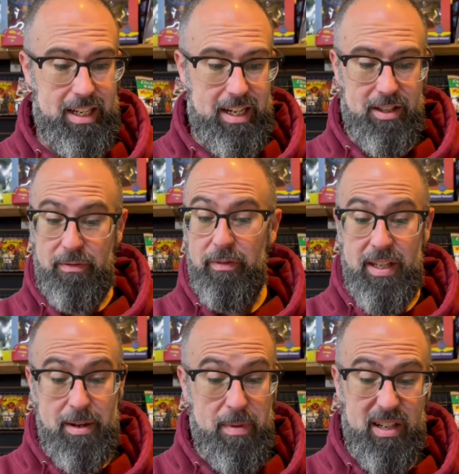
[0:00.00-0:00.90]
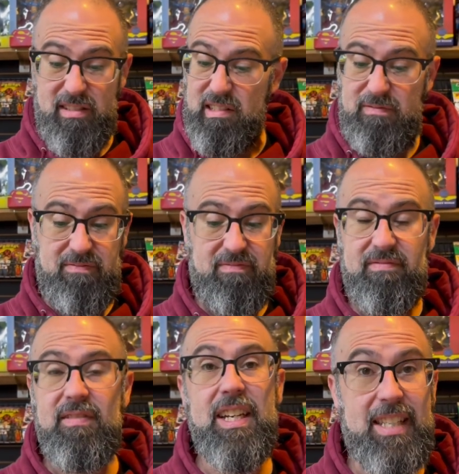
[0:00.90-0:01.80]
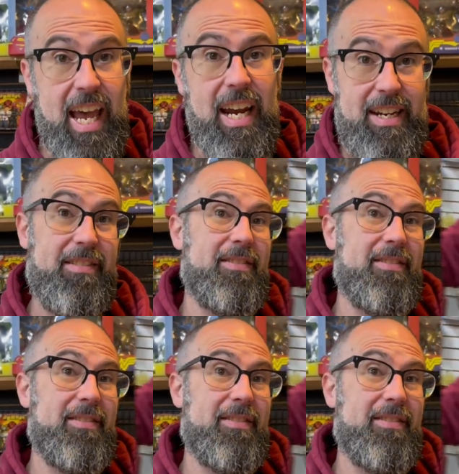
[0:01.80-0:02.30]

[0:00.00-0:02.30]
It's 15 bucks. Let's get it.